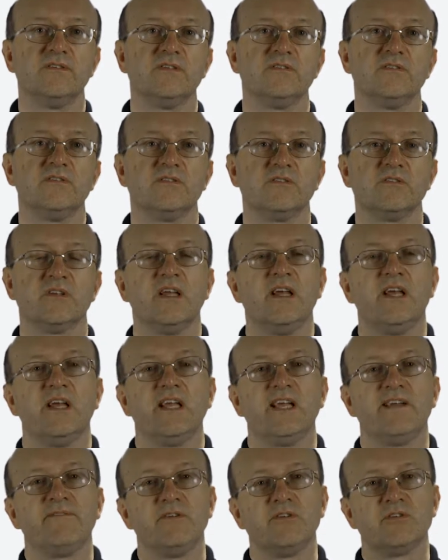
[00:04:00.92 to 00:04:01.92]
integers.
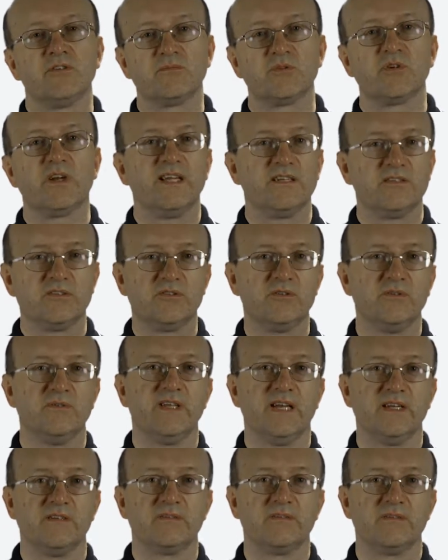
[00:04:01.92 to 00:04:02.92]
If we subtract two
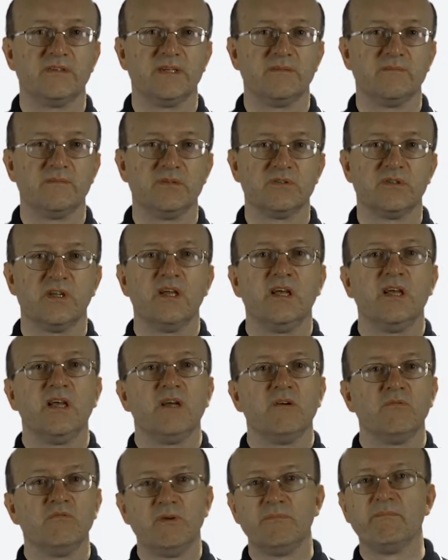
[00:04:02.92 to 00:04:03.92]
natural numbers,
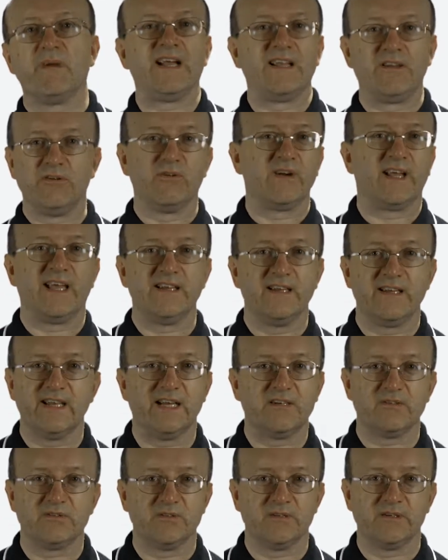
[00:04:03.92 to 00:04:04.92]
we might not get a
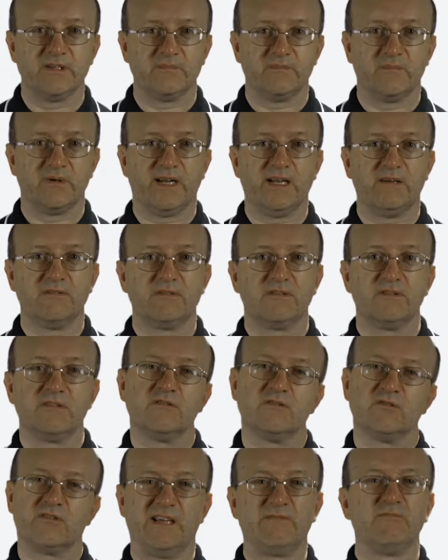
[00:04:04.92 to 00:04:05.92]
natural number out.
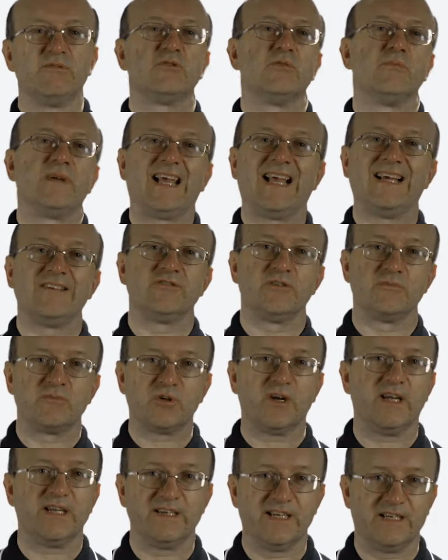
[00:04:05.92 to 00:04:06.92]
Okay, so we can
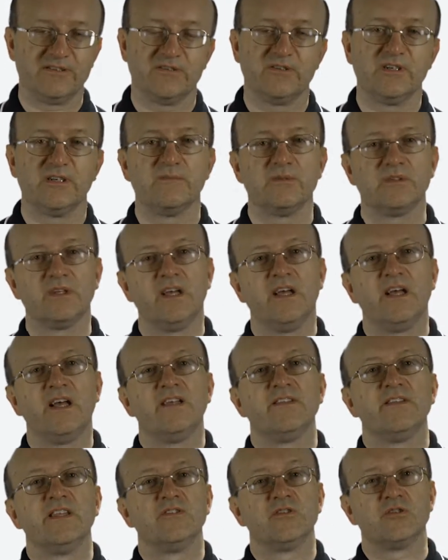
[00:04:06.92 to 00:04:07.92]
subtract natural numbers,
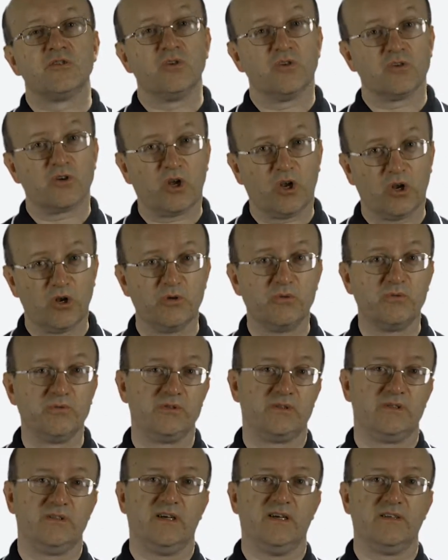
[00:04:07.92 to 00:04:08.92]
they're just not
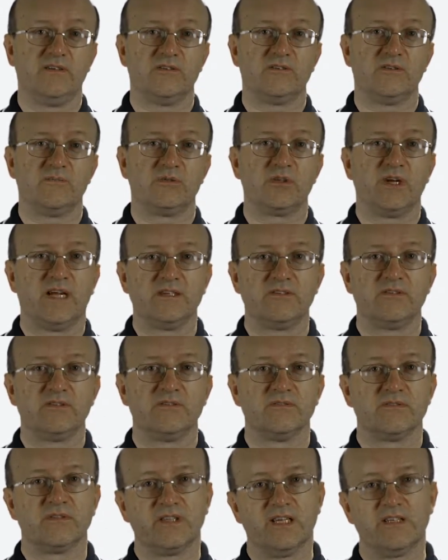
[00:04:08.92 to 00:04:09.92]
closed under
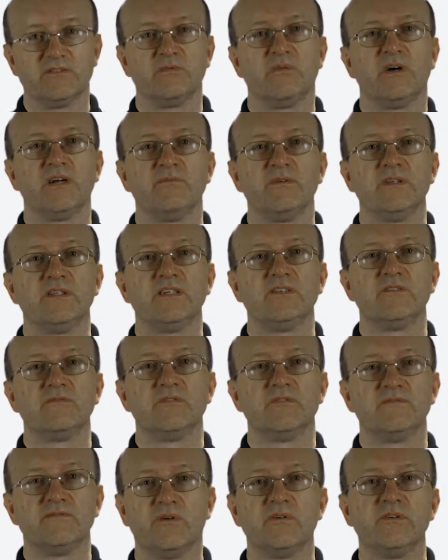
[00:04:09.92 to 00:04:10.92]
subtraction. So that's why we tend
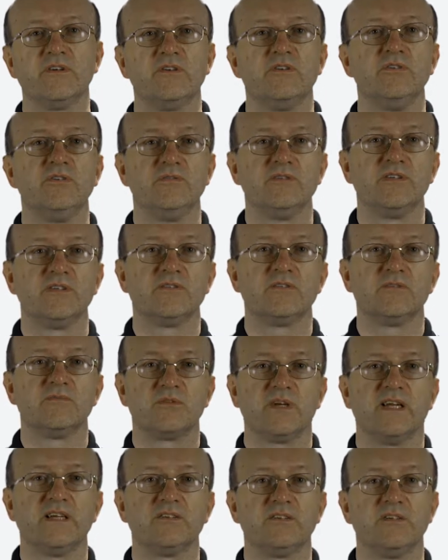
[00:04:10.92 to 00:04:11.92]
to avoid using
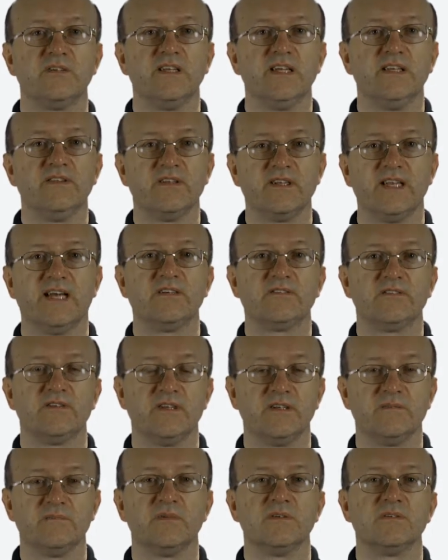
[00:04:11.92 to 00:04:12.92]
subtraction in the natural
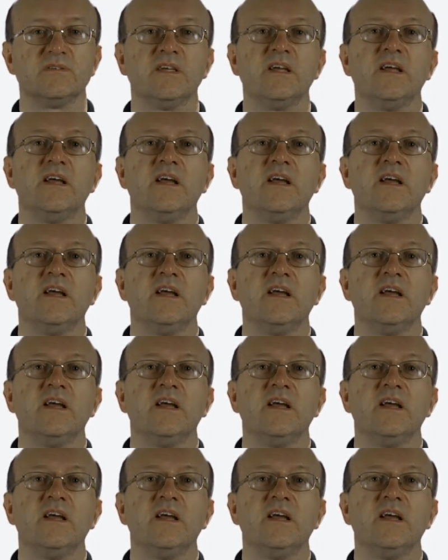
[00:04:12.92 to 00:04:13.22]
numbers.